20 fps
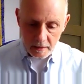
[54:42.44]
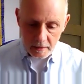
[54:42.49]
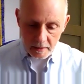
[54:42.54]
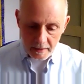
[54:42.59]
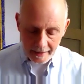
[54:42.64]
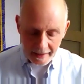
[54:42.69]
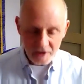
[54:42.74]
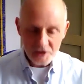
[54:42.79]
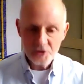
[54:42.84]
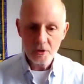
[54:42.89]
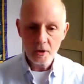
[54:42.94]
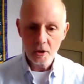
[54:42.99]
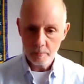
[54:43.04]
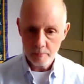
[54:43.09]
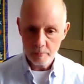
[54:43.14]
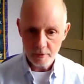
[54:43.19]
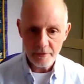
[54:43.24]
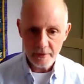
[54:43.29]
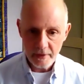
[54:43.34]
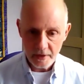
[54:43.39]
has to look
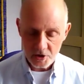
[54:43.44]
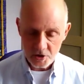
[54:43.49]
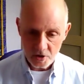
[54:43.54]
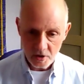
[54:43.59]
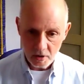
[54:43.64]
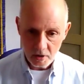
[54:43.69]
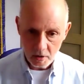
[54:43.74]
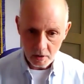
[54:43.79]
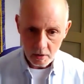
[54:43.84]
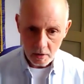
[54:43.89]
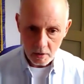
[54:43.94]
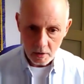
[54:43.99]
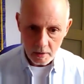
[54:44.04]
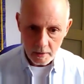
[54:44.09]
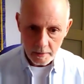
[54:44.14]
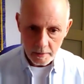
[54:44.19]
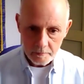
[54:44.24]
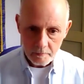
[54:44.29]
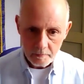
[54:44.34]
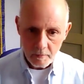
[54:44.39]
professional.
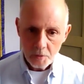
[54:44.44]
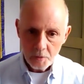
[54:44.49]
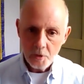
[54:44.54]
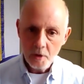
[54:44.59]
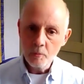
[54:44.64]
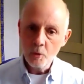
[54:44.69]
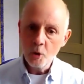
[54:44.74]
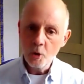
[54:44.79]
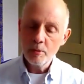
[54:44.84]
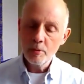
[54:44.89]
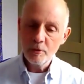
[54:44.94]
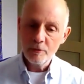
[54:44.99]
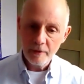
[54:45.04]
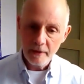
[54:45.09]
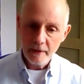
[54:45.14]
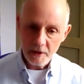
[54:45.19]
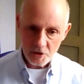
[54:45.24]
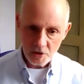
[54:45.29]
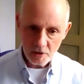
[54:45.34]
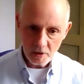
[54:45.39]
The more
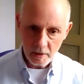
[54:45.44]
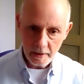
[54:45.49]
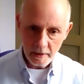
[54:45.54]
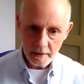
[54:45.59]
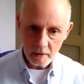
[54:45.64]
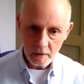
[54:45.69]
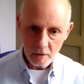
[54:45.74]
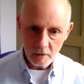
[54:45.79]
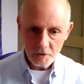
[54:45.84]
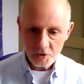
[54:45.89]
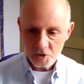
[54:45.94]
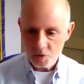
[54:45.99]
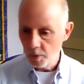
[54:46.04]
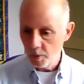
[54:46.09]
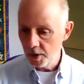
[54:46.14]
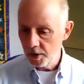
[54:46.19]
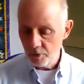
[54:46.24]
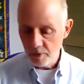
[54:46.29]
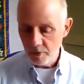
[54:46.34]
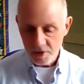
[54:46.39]
professional it looks,
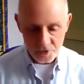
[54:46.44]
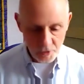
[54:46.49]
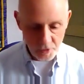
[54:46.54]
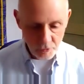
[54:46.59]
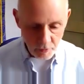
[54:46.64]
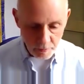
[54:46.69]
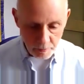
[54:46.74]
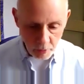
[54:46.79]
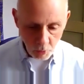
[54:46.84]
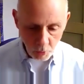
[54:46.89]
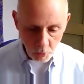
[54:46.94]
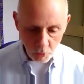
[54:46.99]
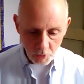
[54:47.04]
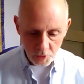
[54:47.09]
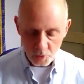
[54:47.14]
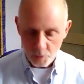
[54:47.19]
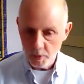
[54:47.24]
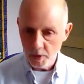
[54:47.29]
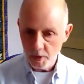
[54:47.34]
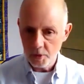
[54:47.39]
whether it's the
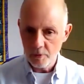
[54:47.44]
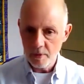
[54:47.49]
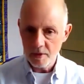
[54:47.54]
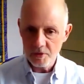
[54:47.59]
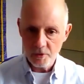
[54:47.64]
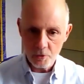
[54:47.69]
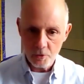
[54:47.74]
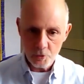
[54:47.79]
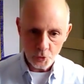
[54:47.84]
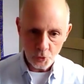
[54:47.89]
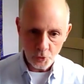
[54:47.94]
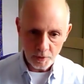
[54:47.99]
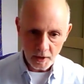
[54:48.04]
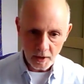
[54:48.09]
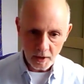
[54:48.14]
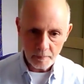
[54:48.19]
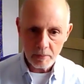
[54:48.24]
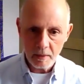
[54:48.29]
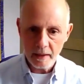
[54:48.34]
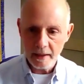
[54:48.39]
report, whether it's the drawn
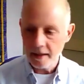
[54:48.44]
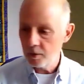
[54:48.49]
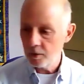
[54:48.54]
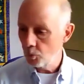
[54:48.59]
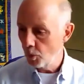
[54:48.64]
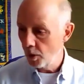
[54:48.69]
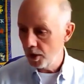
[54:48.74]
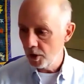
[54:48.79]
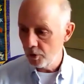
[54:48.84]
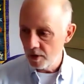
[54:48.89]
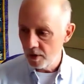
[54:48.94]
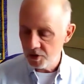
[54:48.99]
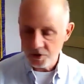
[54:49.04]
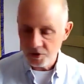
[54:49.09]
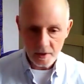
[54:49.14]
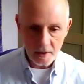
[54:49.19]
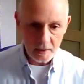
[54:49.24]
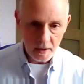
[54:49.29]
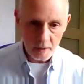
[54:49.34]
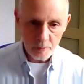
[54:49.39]
up plan, whether it's
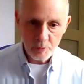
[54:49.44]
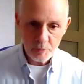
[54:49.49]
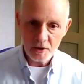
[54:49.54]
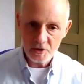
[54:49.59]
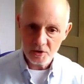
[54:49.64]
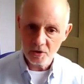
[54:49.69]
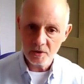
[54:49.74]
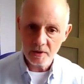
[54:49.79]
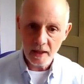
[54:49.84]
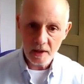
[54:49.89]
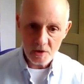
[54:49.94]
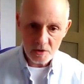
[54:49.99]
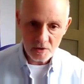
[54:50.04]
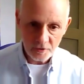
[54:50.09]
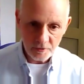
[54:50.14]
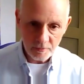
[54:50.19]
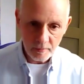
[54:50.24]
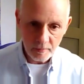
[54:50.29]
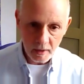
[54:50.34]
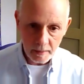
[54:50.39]
the presentation
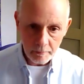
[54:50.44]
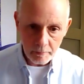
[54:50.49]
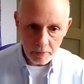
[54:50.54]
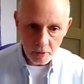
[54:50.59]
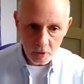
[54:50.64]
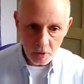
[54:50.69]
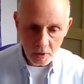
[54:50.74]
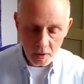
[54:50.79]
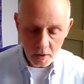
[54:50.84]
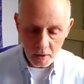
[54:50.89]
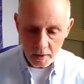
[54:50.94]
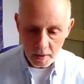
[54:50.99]
of my book,